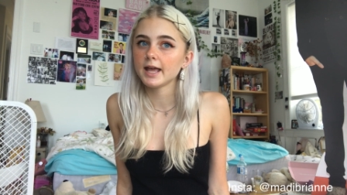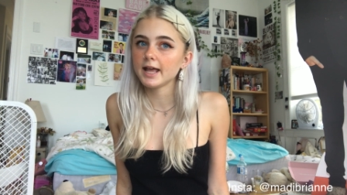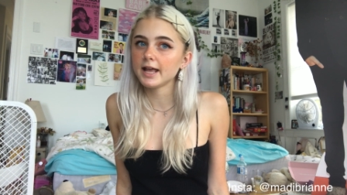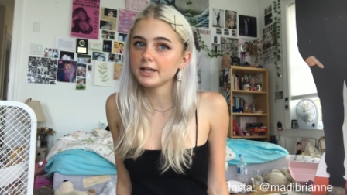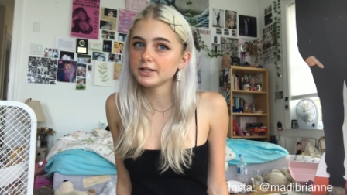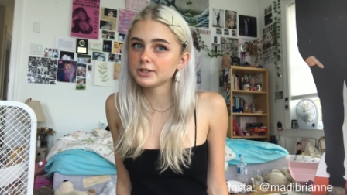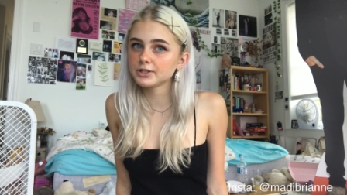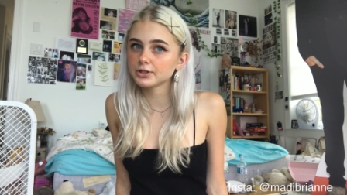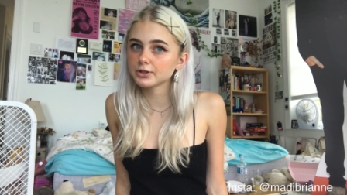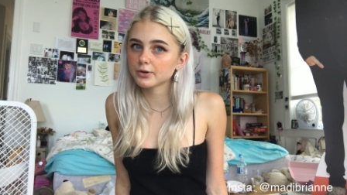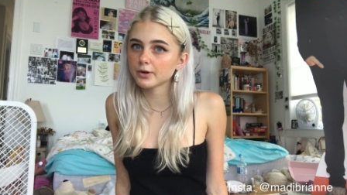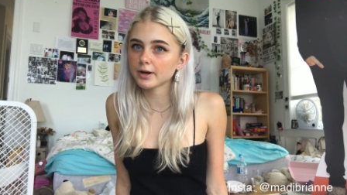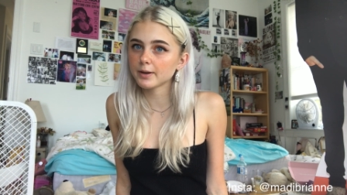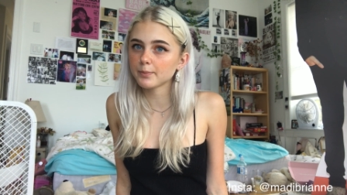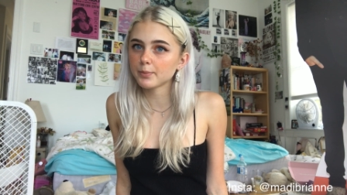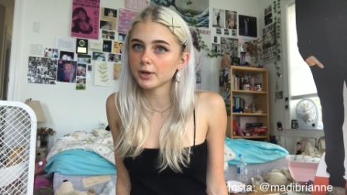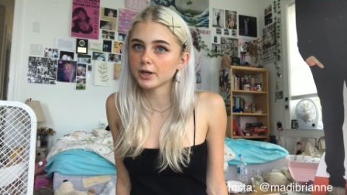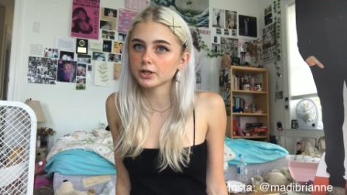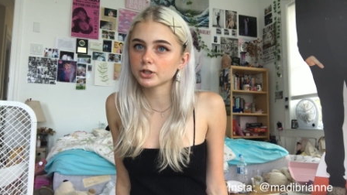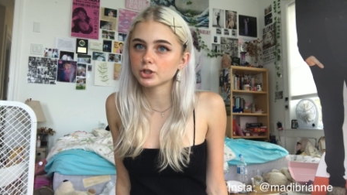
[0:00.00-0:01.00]

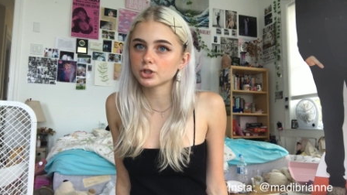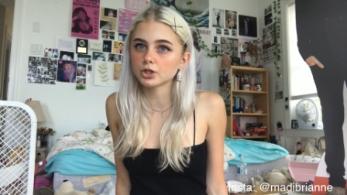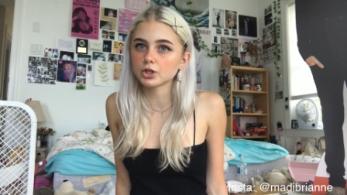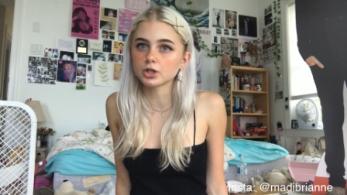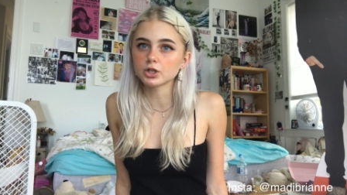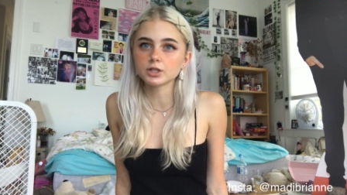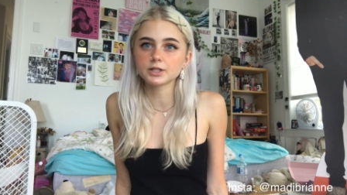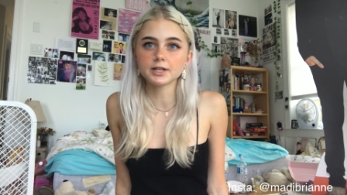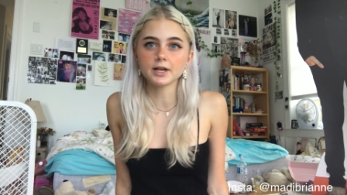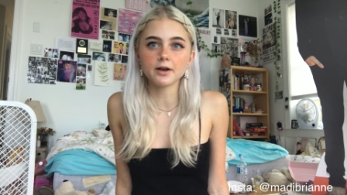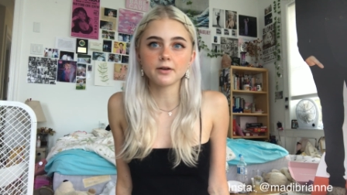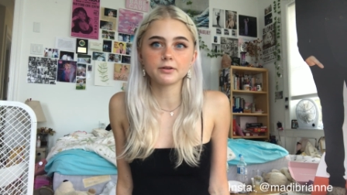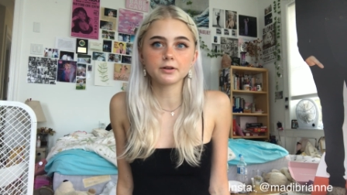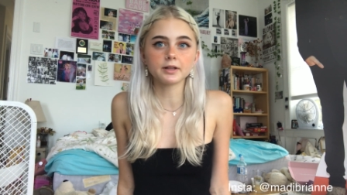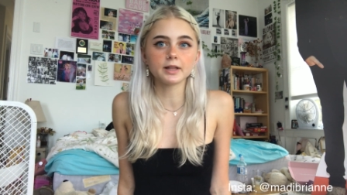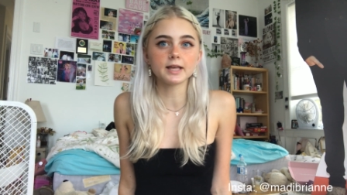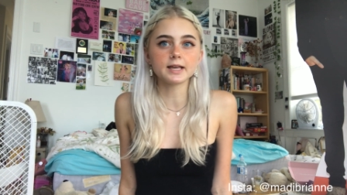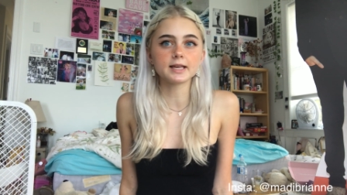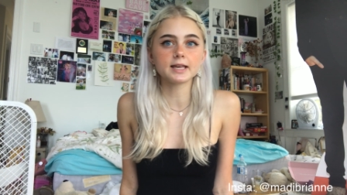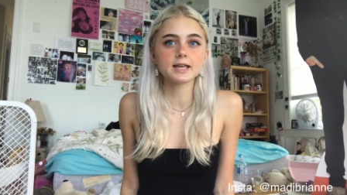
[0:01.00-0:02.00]
Instagram pictures, how to
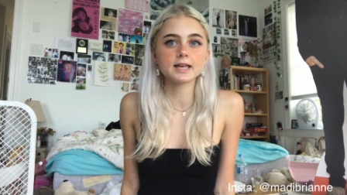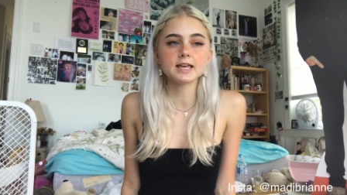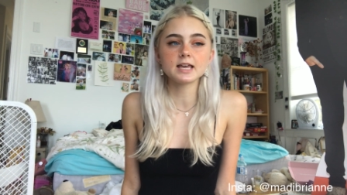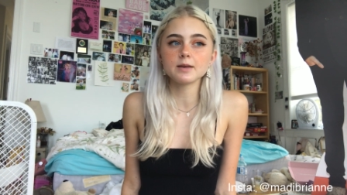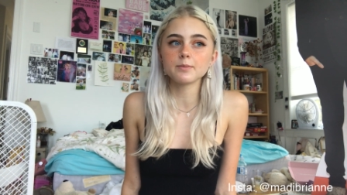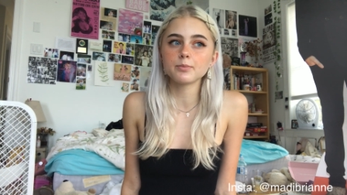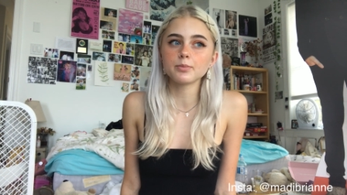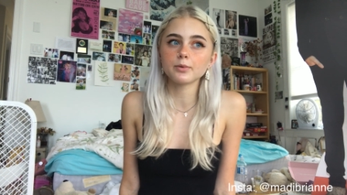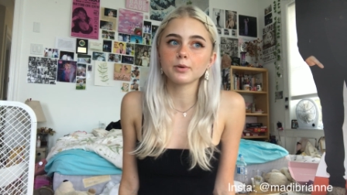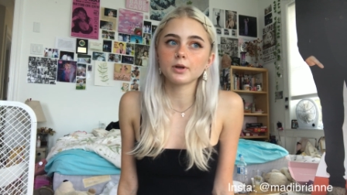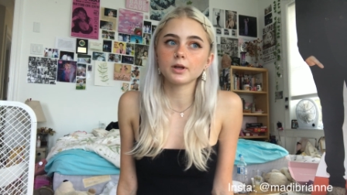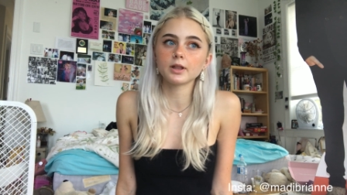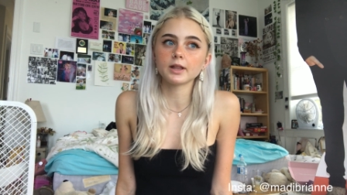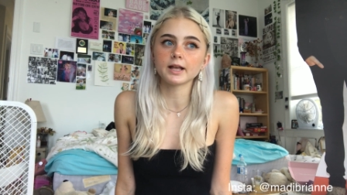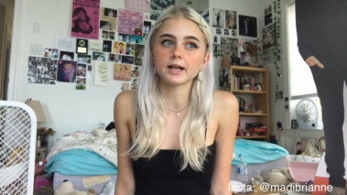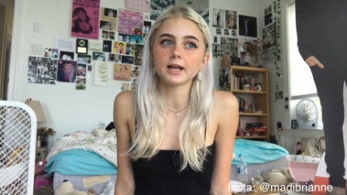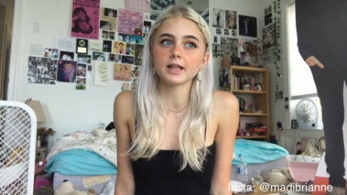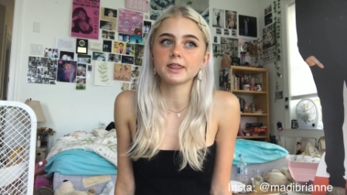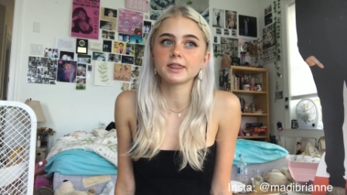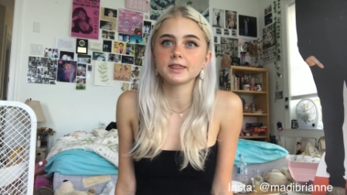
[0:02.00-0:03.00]
like keep
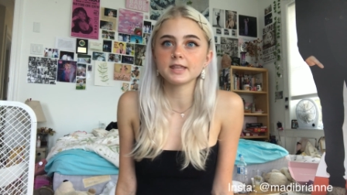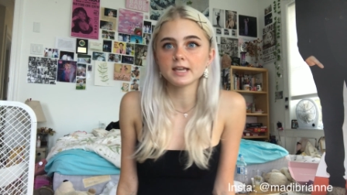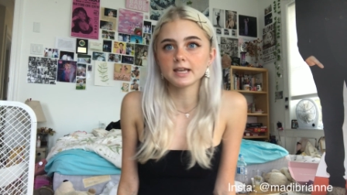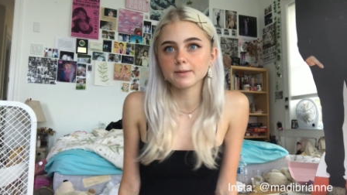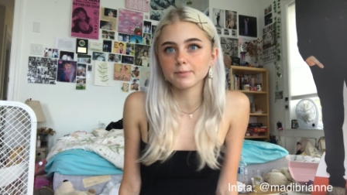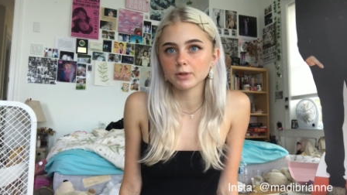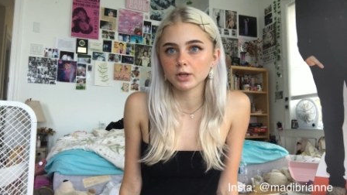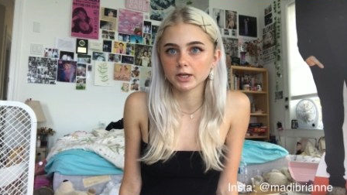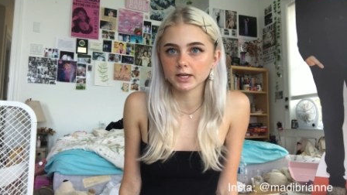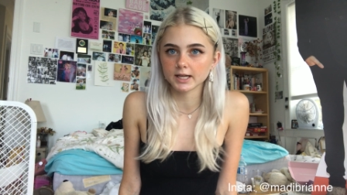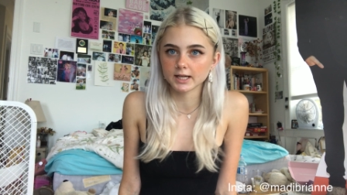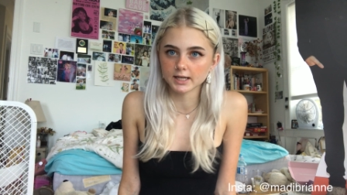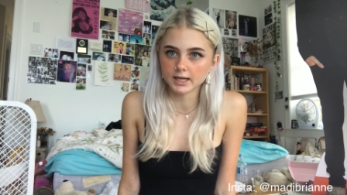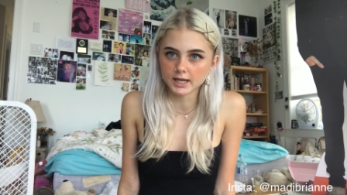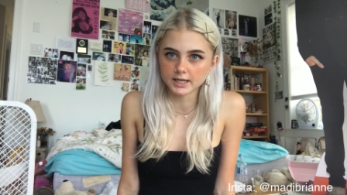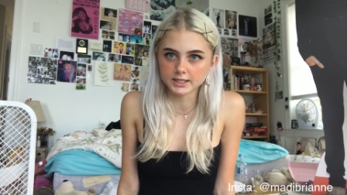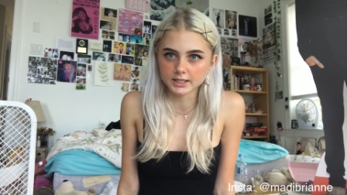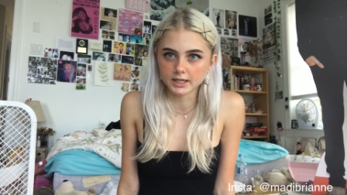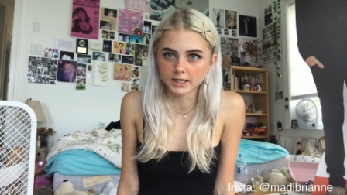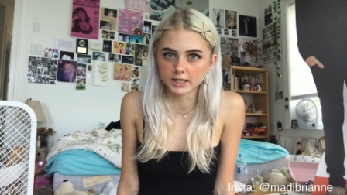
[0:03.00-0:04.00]
like a theme looking
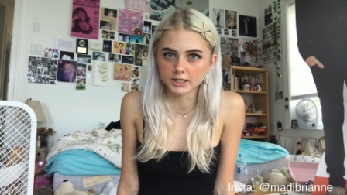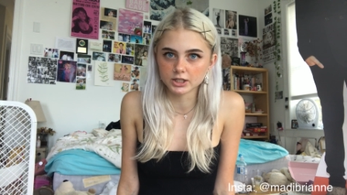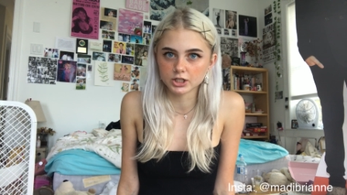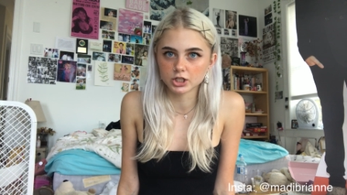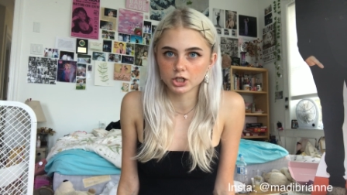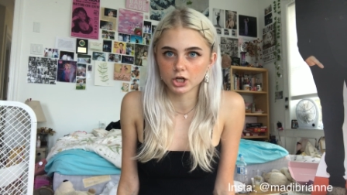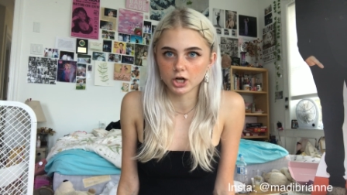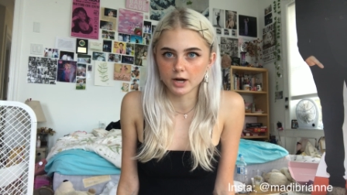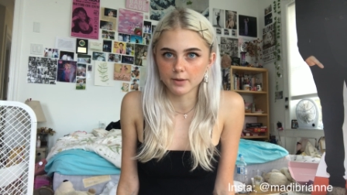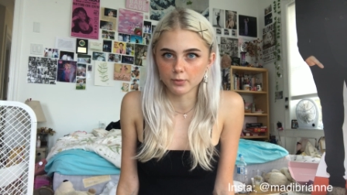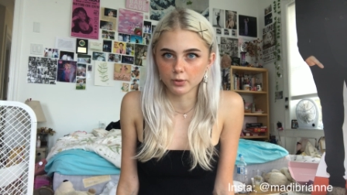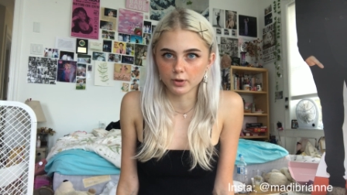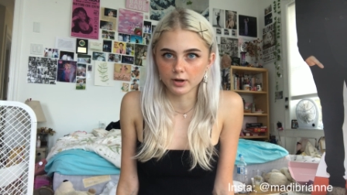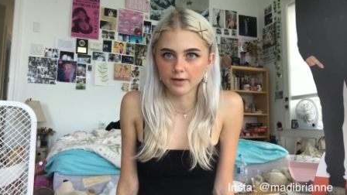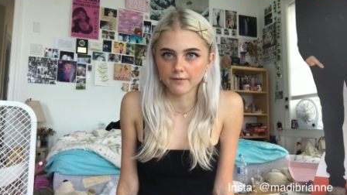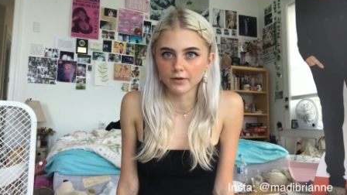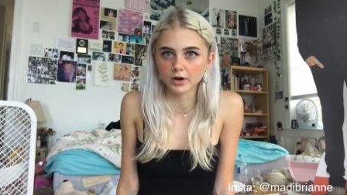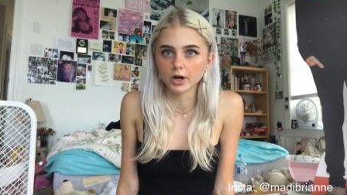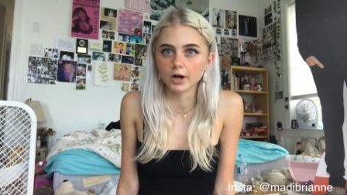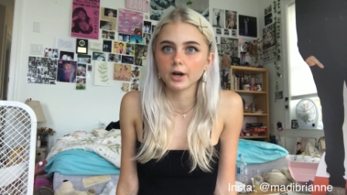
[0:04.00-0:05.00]
nice on Instagram or
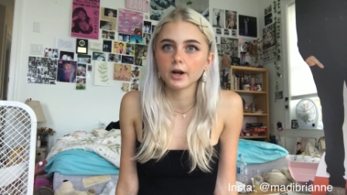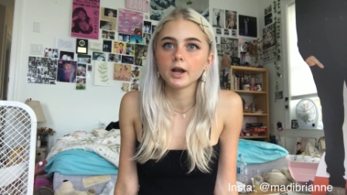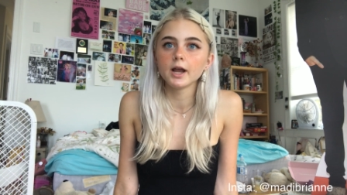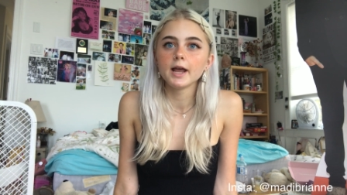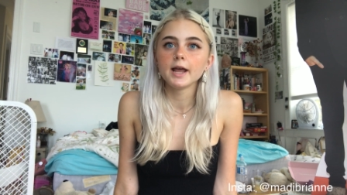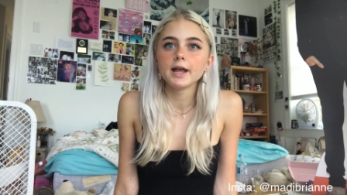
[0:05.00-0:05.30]
whatever.